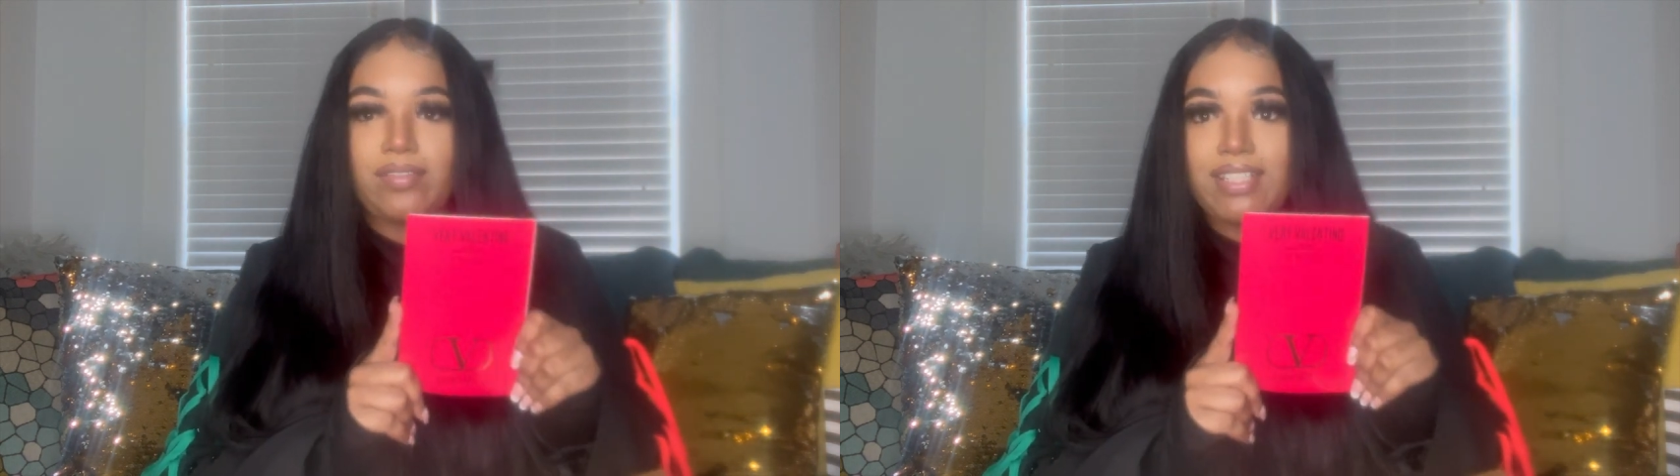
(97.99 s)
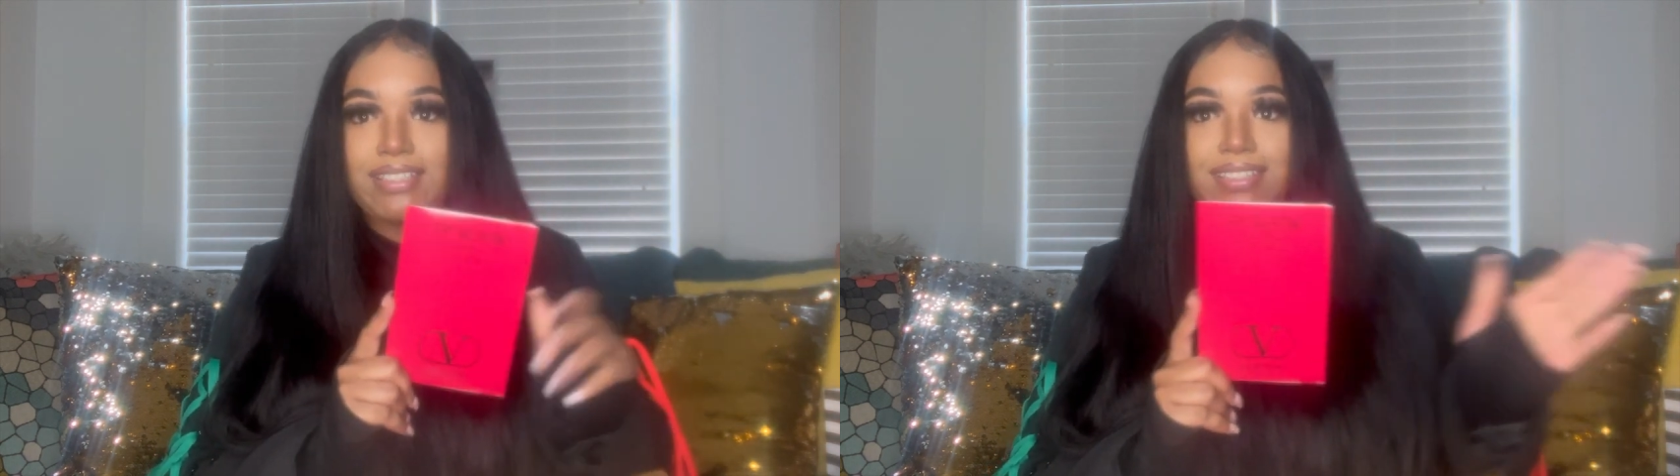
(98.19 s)

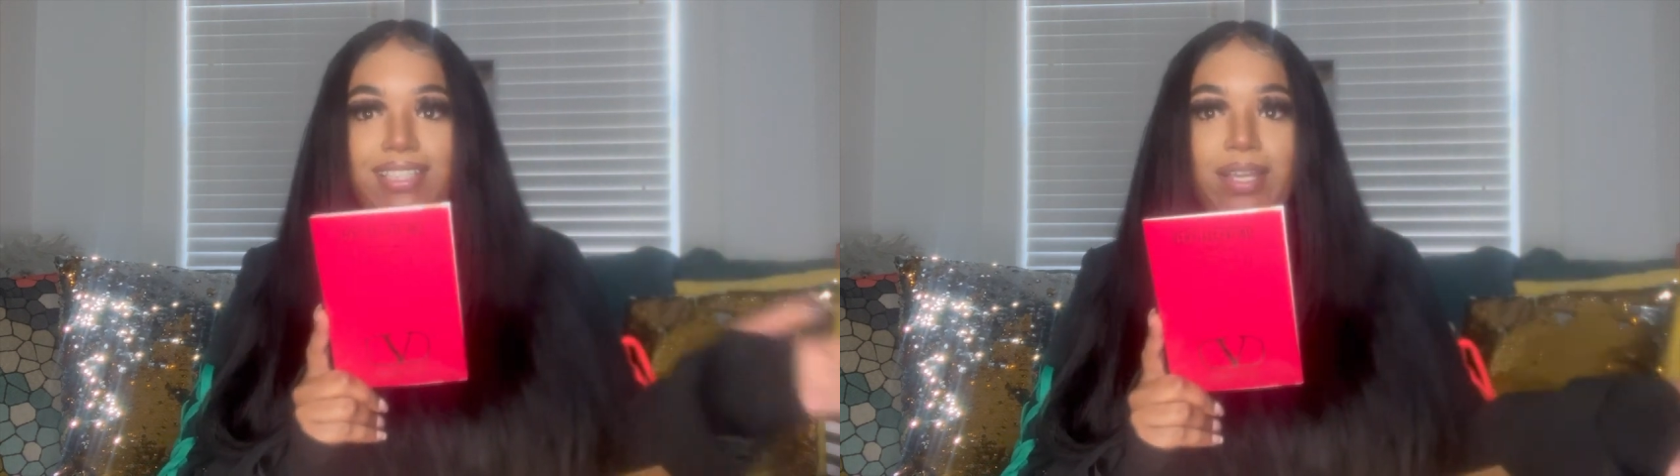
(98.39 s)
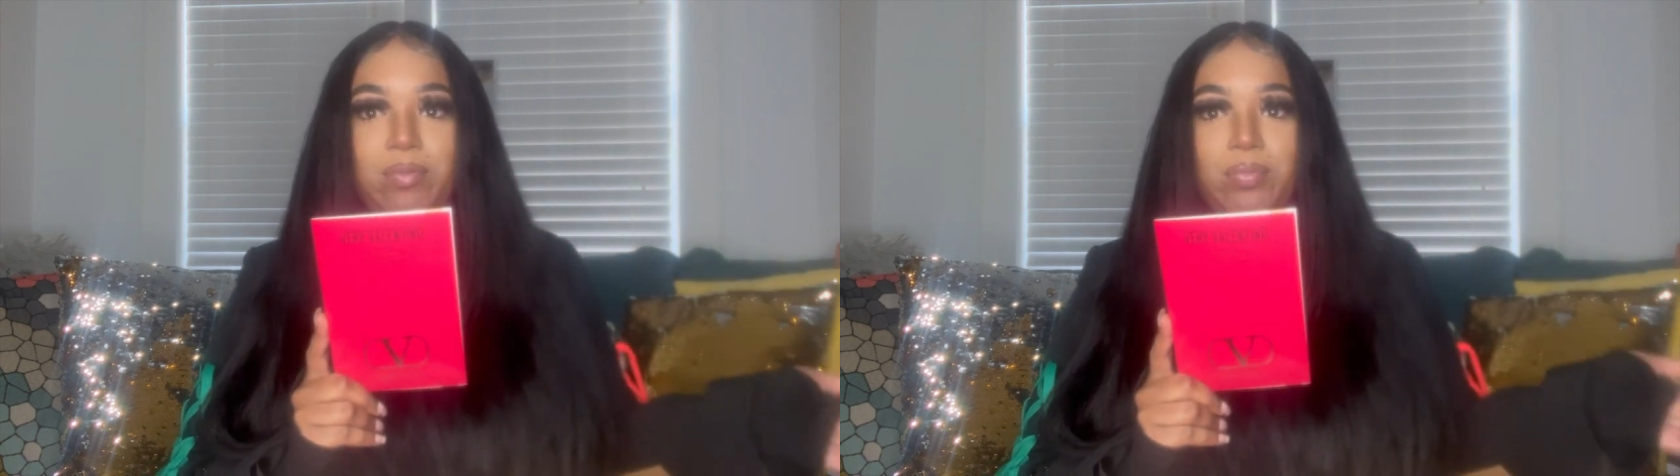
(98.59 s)
the
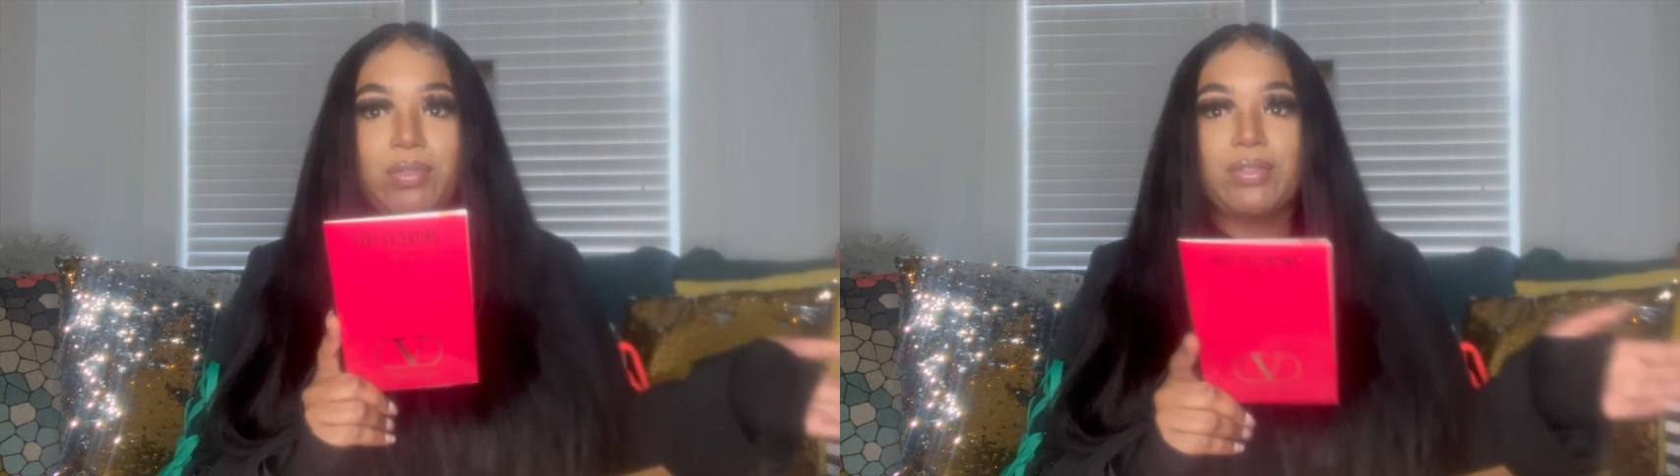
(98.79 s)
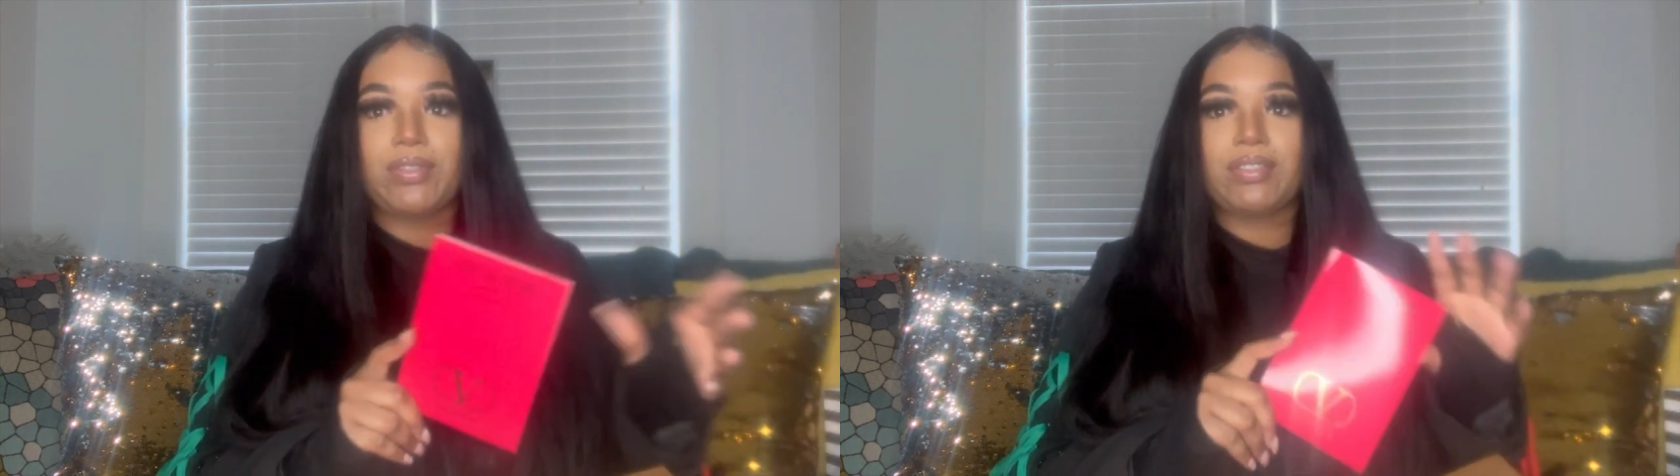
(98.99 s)

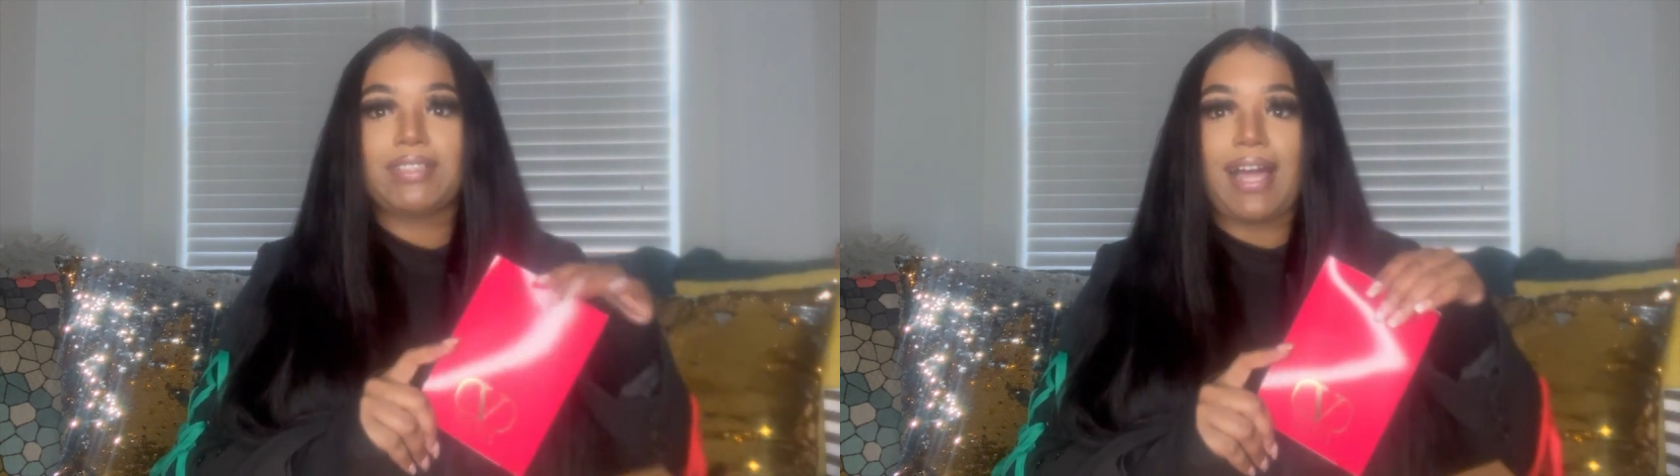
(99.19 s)
samples